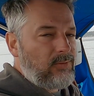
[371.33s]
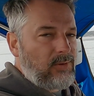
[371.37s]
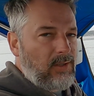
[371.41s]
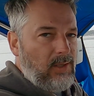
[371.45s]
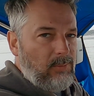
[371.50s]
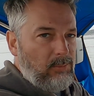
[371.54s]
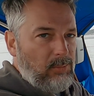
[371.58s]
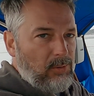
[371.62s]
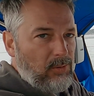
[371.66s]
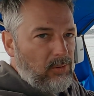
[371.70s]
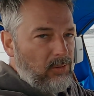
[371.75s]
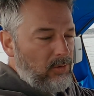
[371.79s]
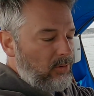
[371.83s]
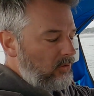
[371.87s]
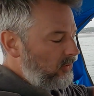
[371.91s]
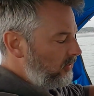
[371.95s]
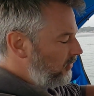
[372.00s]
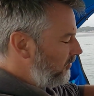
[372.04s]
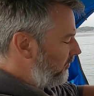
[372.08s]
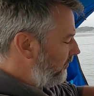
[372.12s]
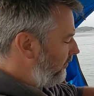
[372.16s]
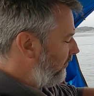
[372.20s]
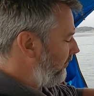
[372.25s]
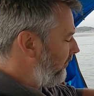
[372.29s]
I pull
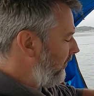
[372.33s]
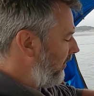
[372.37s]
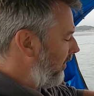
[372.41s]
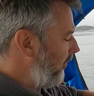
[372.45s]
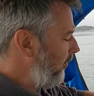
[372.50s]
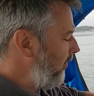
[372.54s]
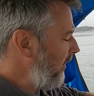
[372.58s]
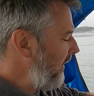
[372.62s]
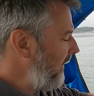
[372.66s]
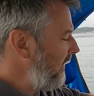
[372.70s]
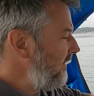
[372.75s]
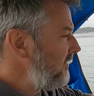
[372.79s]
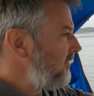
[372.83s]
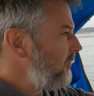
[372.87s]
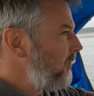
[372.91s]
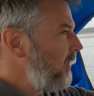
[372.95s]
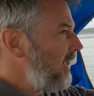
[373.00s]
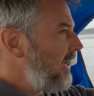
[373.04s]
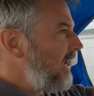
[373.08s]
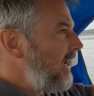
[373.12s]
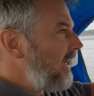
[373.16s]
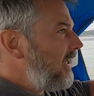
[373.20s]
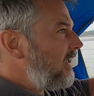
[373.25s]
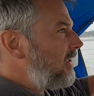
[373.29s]
the bands
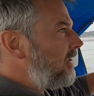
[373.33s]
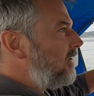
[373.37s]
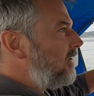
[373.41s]
back